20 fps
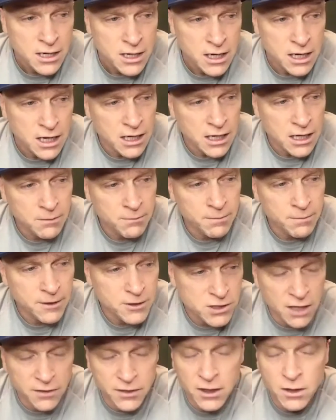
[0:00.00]
Um,
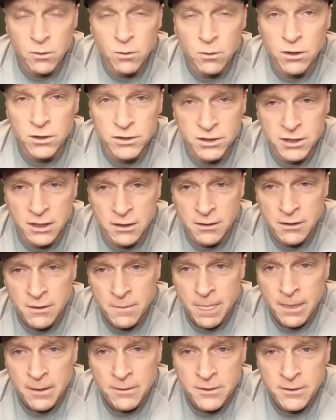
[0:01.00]
there's nothing worse than
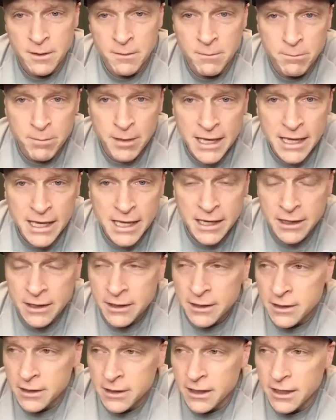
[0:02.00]
than
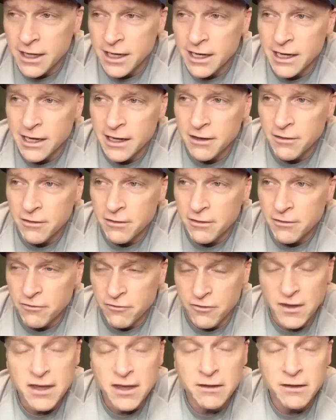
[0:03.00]
being uh,
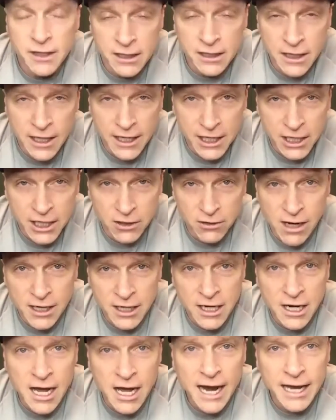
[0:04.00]
feeling like you're on
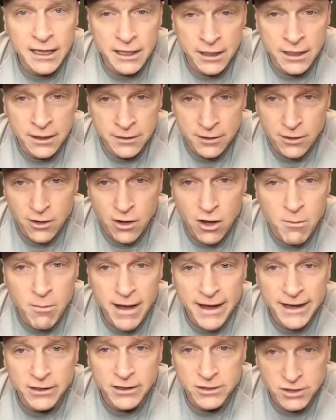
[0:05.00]
an island all
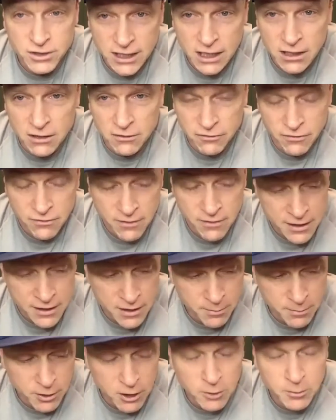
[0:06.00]
by yourself. And
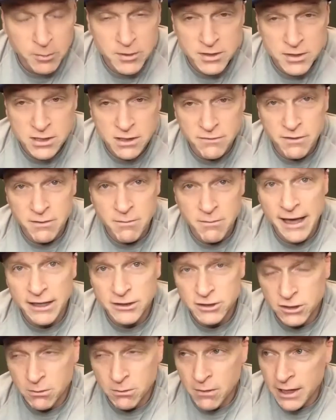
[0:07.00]
the right. purpose of the
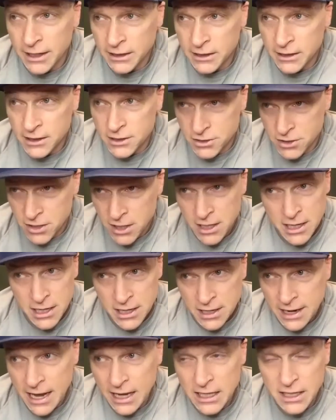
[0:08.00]
mastermind is
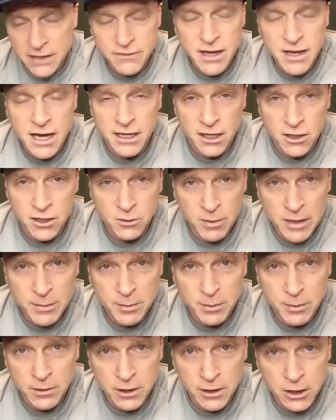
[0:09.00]
now you've got other
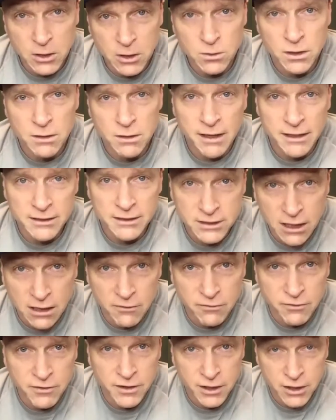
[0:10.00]
people, including
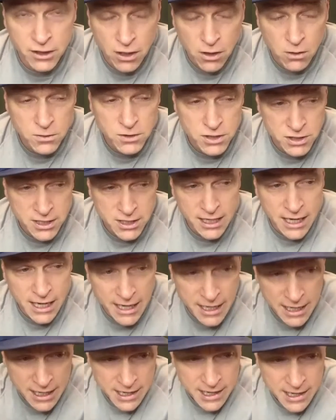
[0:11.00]
myself and the coaches that
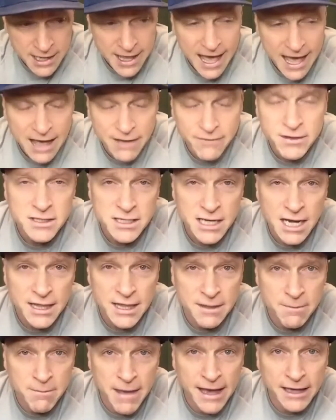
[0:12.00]
I have inside
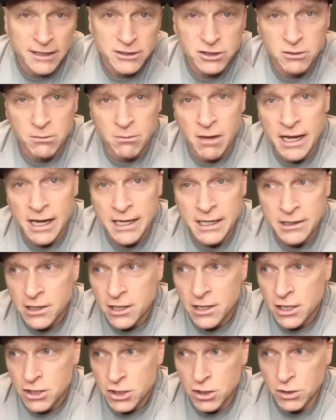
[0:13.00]
the mastermind,
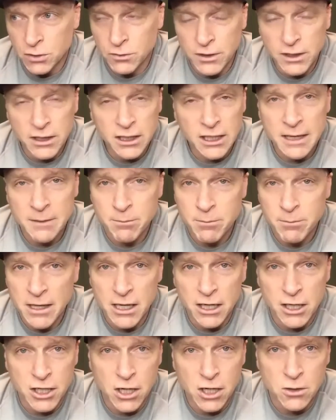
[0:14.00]
to really be
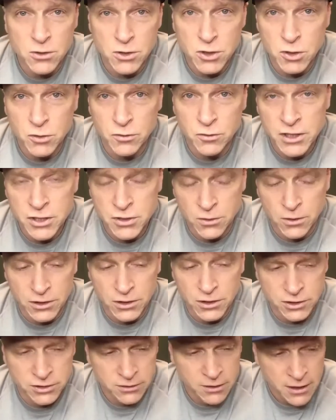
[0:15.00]
a go-to
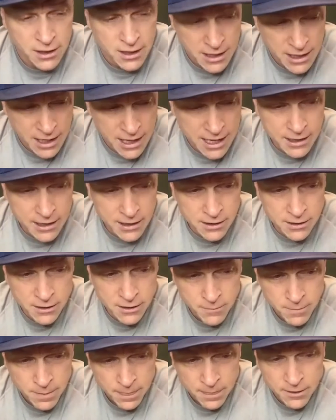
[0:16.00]
resource and
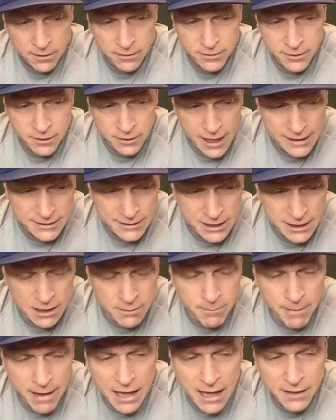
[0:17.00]
the, the last thing
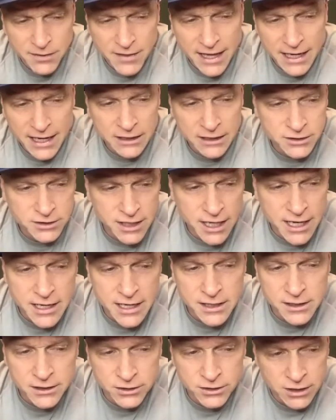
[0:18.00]
about that I'd say
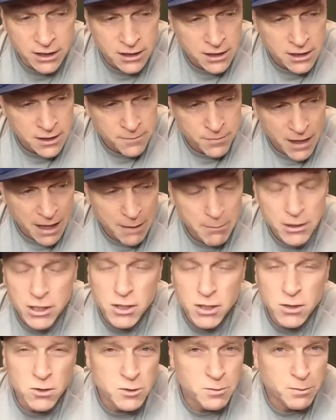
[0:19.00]
is I'm a
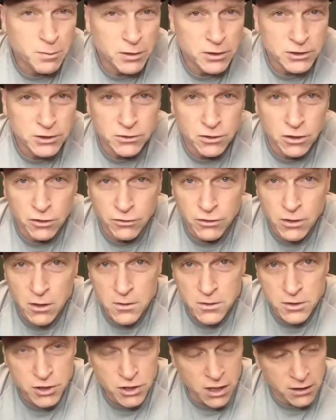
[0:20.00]
huge personal
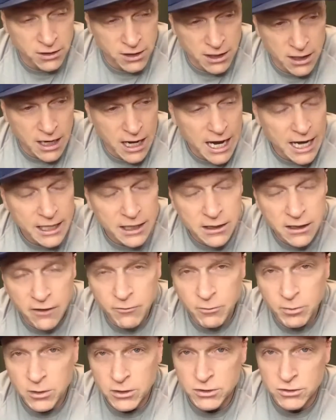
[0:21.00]
growth junkie. I
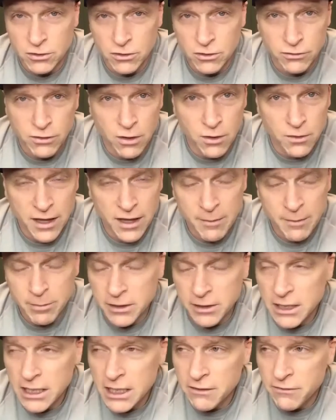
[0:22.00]
love mm-hmm. personal growth. I
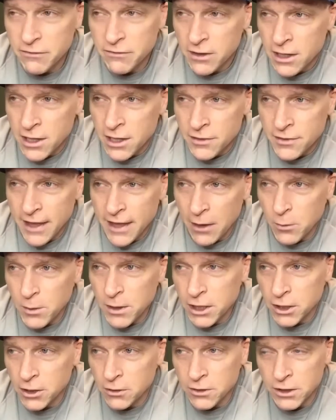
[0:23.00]
believe that we
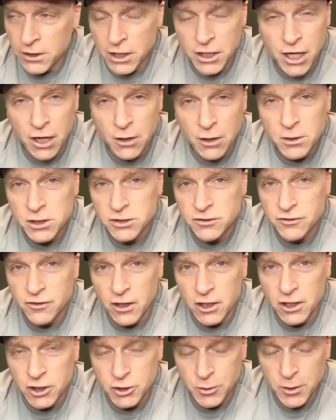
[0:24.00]
can only go as
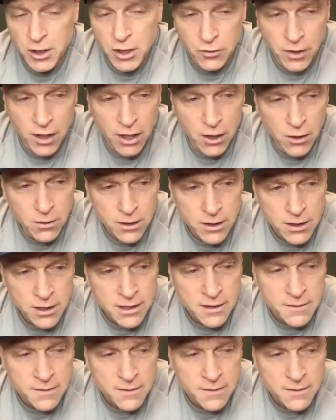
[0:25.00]
far as we grow.